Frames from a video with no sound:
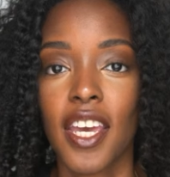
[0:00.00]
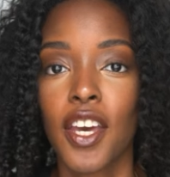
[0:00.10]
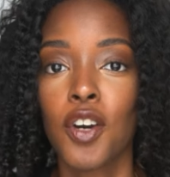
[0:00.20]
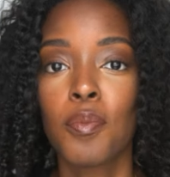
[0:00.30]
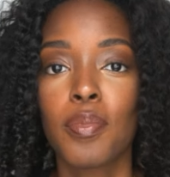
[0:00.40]
of
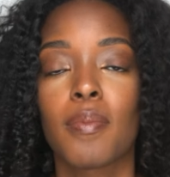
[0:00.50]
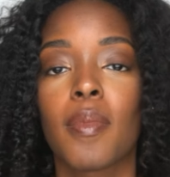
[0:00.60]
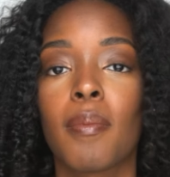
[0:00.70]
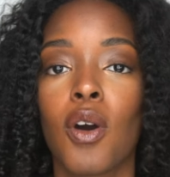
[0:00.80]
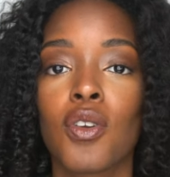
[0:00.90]
help
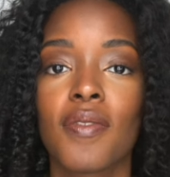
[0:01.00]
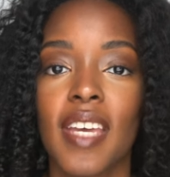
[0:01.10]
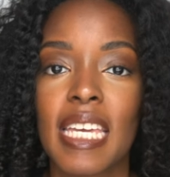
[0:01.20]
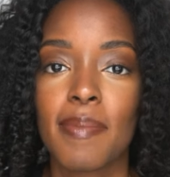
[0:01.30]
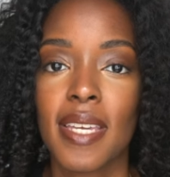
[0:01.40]

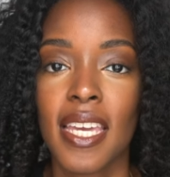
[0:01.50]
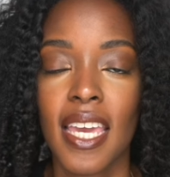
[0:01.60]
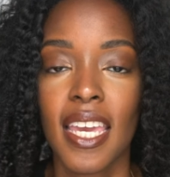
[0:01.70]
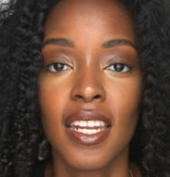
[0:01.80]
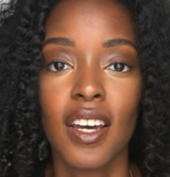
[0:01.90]
motivate me
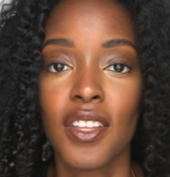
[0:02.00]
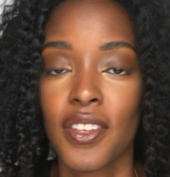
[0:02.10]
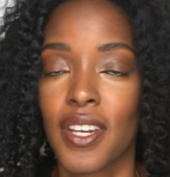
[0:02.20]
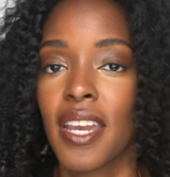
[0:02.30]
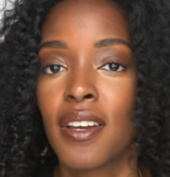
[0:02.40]
in
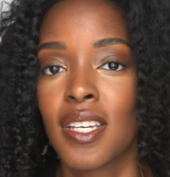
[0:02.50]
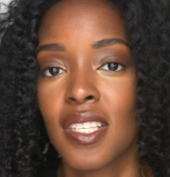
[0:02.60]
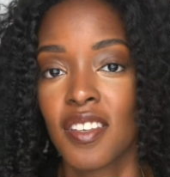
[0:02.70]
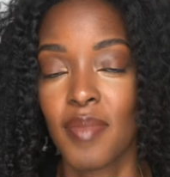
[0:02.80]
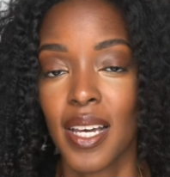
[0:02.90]
other
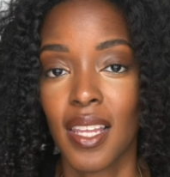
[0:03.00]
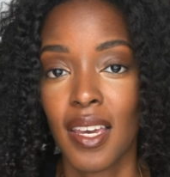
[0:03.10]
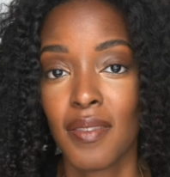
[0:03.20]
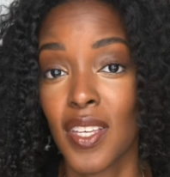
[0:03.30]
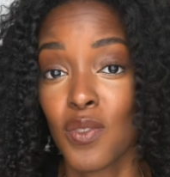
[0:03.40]
areas of my
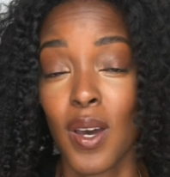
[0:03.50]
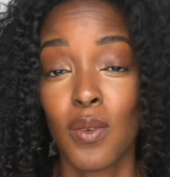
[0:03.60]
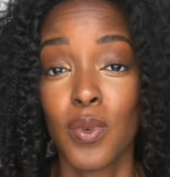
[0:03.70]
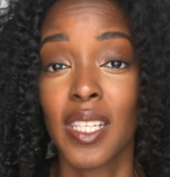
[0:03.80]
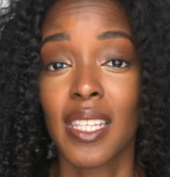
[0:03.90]
life. That's why I
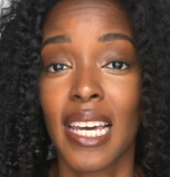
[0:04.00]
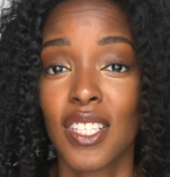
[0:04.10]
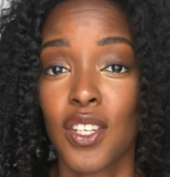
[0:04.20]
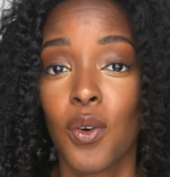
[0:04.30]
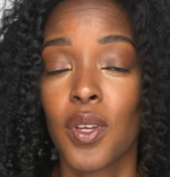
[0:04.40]
really like
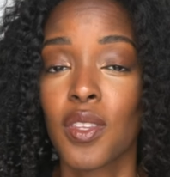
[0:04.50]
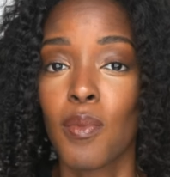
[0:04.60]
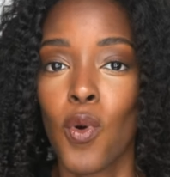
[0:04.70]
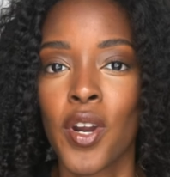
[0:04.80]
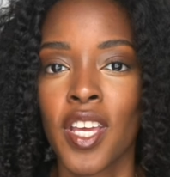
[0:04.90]
to go in the
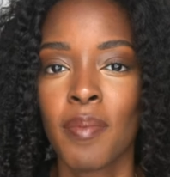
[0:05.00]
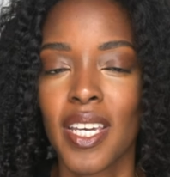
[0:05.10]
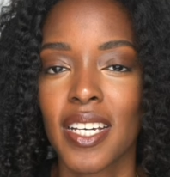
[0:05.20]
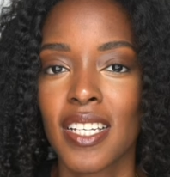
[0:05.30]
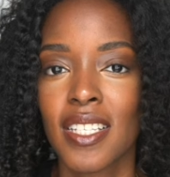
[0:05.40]
morning,
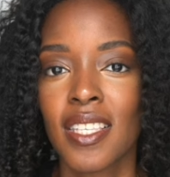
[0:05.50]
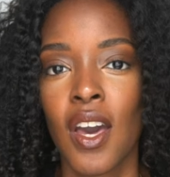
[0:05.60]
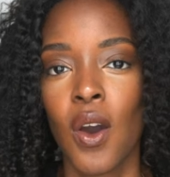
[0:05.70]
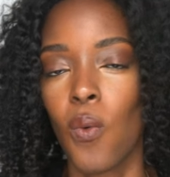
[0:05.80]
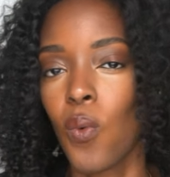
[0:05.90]
because
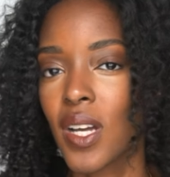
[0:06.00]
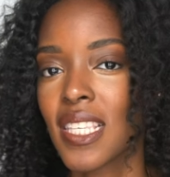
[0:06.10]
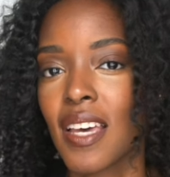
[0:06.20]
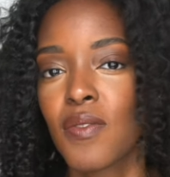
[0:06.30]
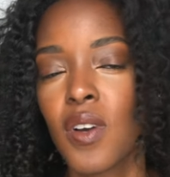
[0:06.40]
once
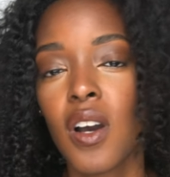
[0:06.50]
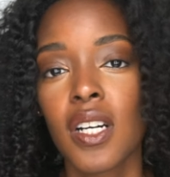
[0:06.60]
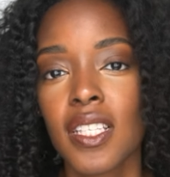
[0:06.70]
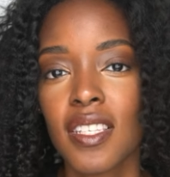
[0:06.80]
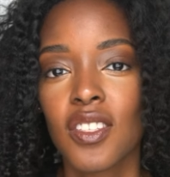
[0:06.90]
I've
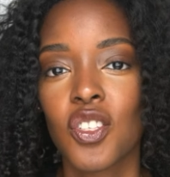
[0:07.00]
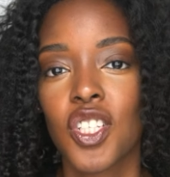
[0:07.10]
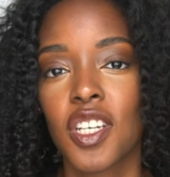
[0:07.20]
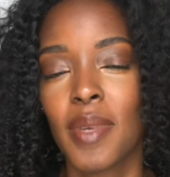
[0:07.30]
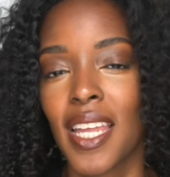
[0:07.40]
gone to the
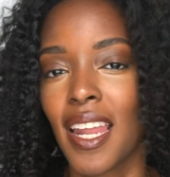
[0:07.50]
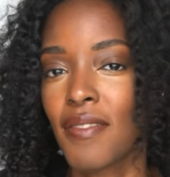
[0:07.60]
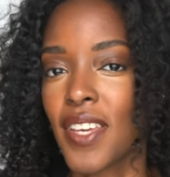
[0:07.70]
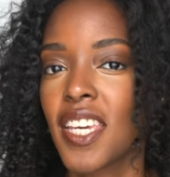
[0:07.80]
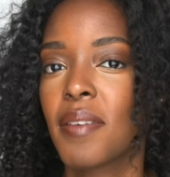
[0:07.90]
gym and
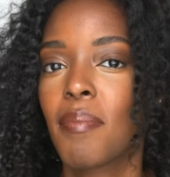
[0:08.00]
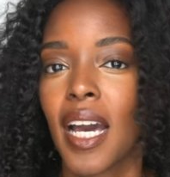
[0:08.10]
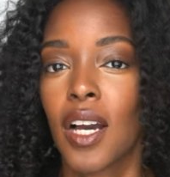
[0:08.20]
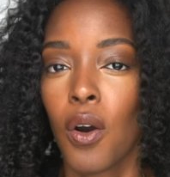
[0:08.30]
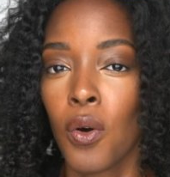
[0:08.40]
I've hit my
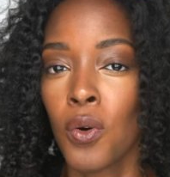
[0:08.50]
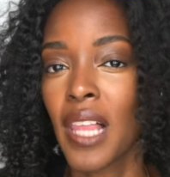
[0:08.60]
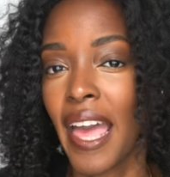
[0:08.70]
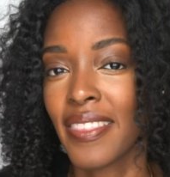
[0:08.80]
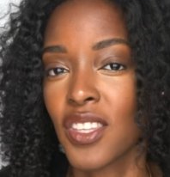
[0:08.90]
goal
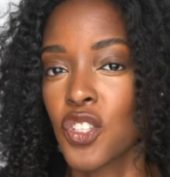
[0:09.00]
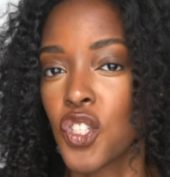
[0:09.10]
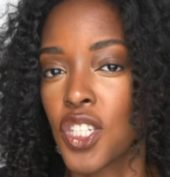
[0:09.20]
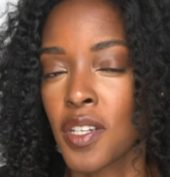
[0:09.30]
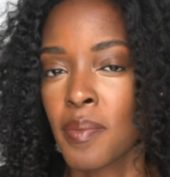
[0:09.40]
at the
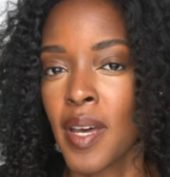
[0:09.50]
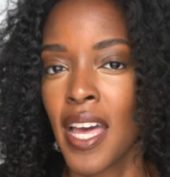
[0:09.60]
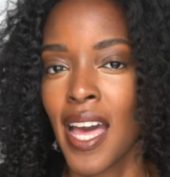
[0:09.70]
gym,